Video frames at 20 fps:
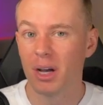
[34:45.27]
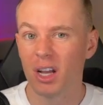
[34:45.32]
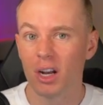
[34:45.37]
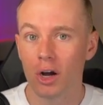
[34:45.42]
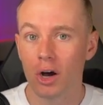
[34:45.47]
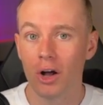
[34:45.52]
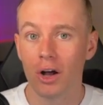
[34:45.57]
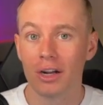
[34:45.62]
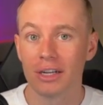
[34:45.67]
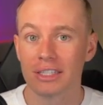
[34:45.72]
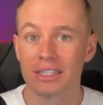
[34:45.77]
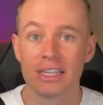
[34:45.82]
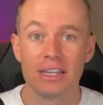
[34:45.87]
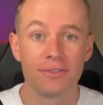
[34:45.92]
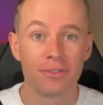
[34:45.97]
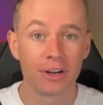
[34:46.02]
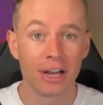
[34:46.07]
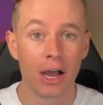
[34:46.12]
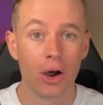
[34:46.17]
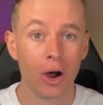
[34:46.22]
in all honesty,
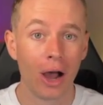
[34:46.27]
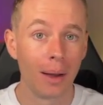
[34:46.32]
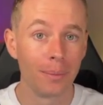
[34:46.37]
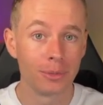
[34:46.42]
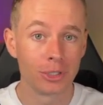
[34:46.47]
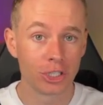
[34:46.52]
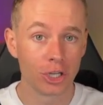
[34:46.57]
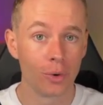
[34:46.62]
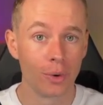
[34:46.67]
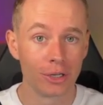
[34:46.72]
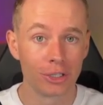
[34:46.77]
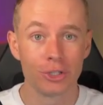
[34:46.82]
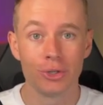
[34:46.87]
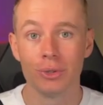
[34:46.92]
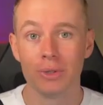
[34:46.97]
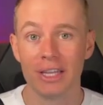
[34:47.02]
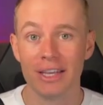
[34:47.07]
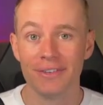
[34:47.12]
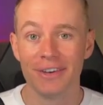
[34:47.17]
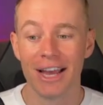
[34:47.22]
for now, I'm just going to
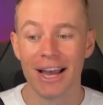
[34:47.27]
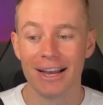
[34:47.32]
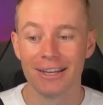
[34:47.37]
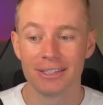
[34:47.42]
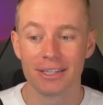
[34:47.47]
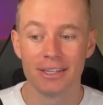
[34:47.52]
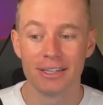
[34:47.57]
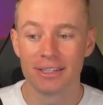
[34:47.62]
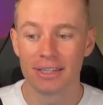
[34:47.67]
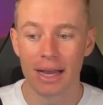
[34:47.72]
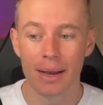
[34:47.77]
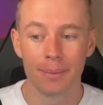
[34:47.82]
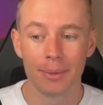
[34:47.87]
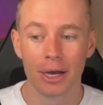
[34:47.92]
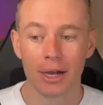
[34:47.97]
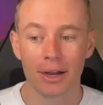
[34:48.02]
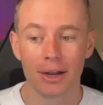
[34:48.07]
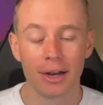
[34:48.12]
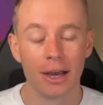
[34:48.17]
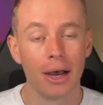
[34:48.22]
leave it as is. I'm
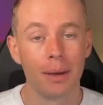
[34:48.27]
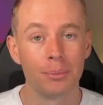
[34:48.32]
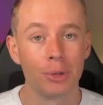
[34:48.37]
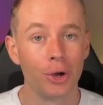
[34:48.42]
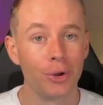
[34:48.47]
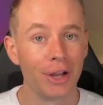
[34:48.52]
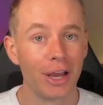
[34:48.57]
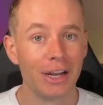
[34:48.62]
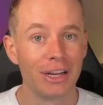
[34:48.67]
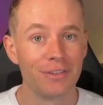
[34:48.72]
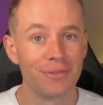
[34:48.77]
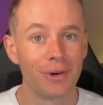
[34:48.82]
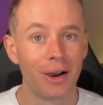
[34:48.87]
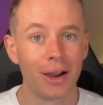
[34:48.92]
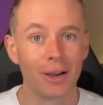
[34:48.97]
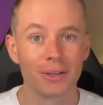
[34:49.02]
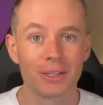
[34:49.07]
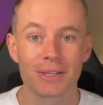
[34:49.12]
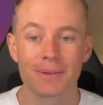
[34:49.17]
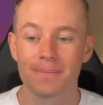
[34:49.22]
not going to upload any
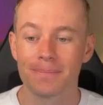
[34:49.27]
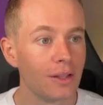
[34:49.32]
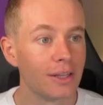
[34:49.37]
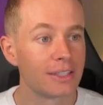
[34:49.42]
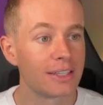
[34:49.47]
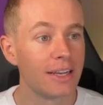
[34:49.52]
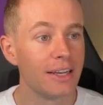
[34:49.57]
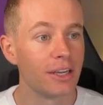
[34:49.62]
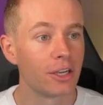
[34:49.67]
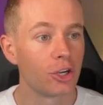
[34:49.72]
files. Let's hit